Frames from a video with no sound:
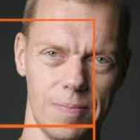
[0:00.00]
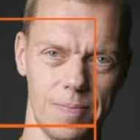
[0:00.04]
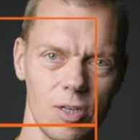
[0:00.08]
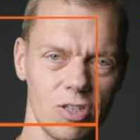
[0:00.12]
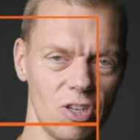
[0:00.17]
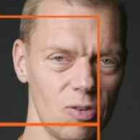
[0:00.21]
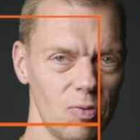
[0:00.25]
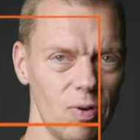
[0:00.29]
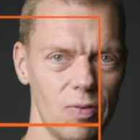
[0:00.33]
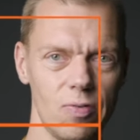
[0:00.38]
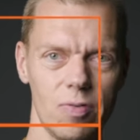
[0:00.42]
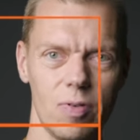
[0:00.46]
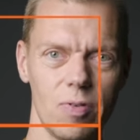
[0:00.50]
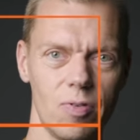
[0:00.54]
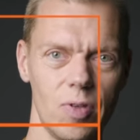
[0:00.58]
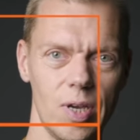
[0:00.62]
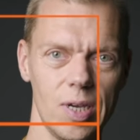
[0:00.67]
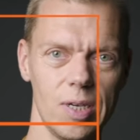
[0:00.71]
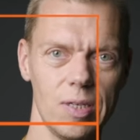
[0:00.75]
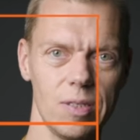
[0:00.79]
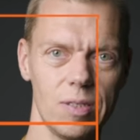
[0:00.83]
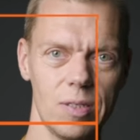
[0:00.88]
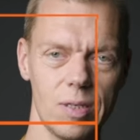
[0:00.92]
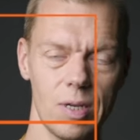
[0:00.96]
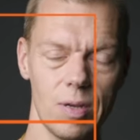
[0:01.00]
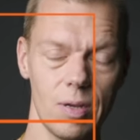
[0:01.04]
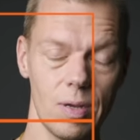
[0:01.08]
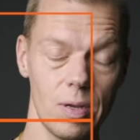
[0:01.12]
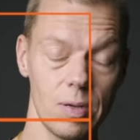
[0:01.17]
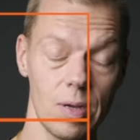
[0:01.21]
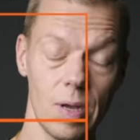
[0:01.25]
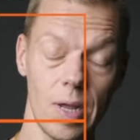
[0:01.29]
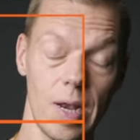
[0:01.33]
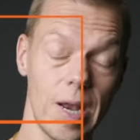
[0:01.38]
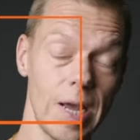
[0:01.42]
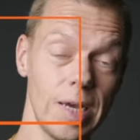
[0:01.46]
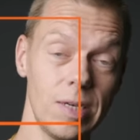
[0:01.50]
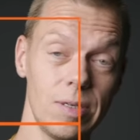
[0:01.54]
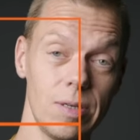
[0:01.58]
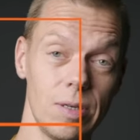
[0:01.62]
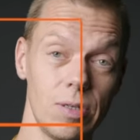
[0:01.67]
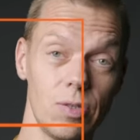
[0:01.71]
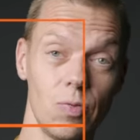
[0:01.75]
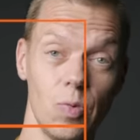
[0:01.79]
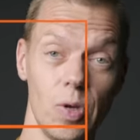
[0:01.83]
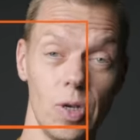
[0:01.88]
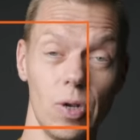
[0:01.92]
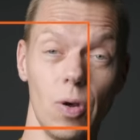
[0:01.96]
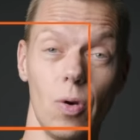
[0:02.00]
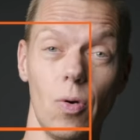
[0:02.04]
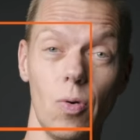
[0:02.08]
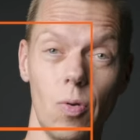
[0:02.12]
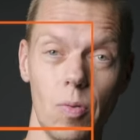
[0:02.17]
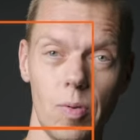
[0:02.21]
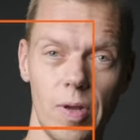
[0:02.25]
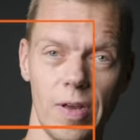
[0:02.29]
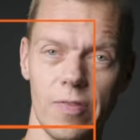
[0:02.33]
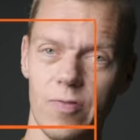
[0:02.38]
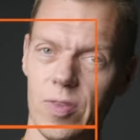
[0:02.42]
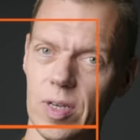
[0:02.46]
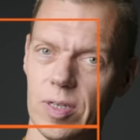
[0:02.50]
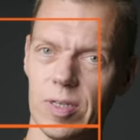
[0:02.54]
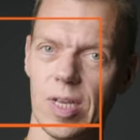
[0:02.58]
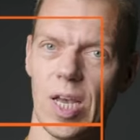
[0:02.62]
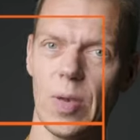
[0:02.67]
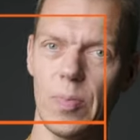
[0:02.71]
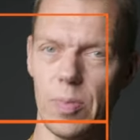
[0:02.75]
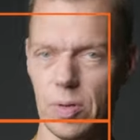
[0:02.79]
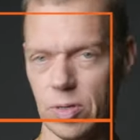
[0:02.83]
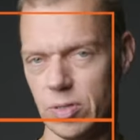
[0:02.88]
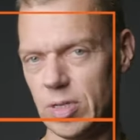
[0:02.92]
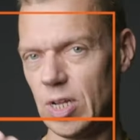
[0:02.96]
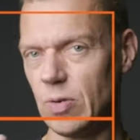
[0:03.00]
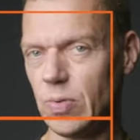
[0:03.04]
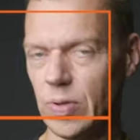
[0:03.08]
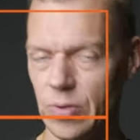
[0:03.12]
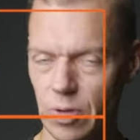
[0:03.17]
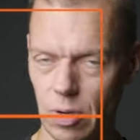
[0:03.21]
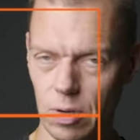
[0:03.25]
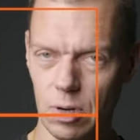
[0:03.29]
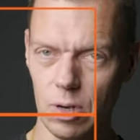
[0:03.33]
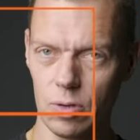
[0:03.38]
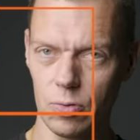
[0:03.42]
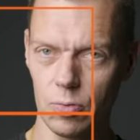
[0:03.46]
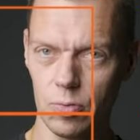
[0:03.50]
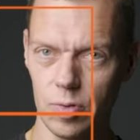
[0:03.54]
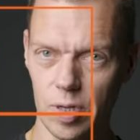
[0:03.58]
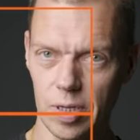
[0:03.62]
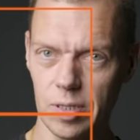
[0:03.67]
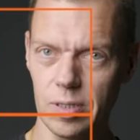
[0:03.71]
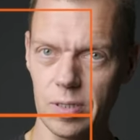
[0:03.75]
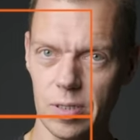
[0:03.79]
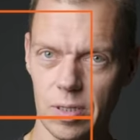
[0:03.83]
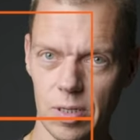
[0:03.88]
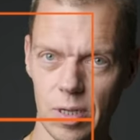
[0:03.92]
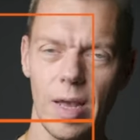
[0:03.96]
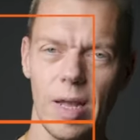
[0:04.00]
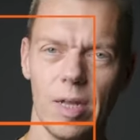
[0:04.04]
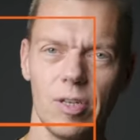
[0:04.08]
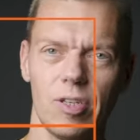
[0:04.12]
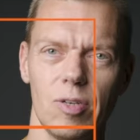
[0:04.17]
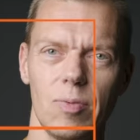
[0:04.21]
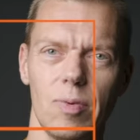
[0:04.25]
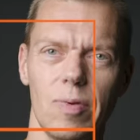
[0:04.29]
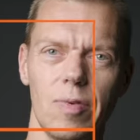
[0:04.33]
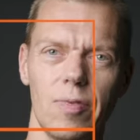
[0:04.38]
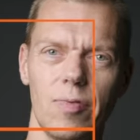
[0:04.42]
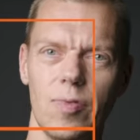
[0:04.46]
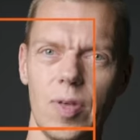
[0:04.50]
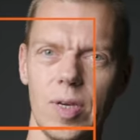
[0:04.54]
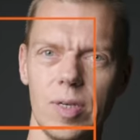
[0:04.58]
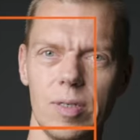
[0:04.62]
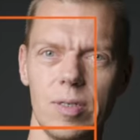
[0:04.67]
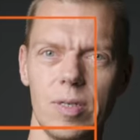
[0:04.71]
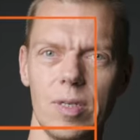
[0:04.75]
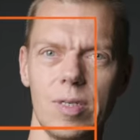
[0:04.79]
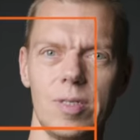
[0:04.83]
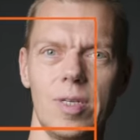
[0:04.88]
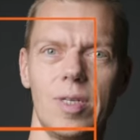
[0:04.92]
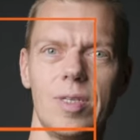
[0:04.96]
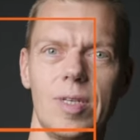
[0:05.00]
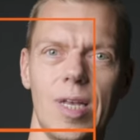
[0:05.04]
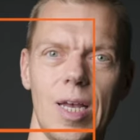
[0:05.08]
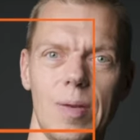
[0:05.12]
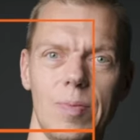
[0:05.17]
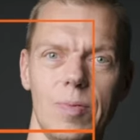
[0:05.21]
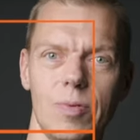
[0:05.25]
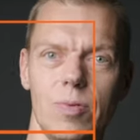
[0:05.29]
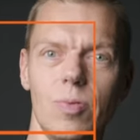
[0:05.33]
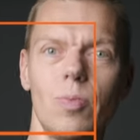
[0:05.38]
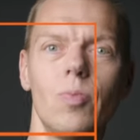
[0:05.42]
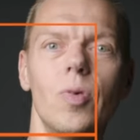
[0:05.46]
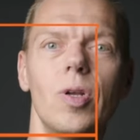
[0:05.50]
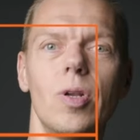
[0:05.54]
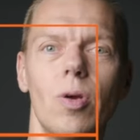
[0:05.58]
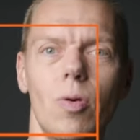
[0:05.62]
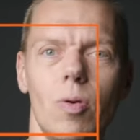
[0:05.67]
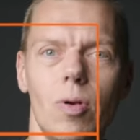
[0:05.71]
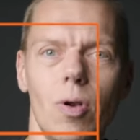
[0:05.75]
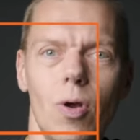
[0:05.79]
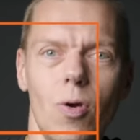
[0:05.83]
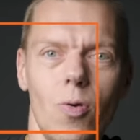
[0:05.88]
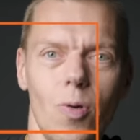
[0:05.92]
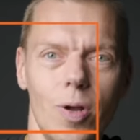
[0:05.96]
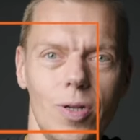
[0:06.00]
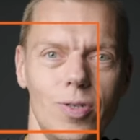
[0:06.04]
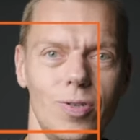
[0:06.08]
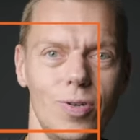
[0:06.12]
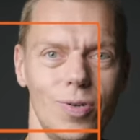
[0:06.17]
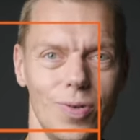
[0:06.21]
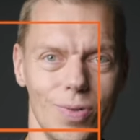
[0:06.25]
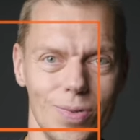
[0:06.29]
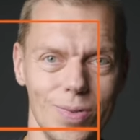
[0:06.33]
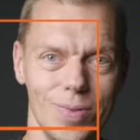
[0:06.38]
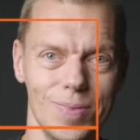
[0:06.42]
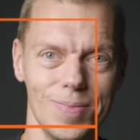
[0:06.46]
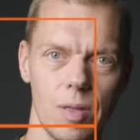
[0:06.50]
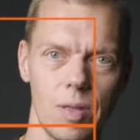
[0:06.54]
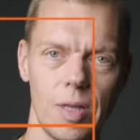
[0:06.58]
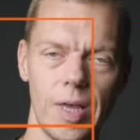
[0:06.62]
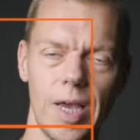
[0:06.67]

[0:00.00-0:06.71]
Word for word: Some of the things and actions. We know if this happens, then we're gonna do this. And some of the things is this happens, we don't know what to do.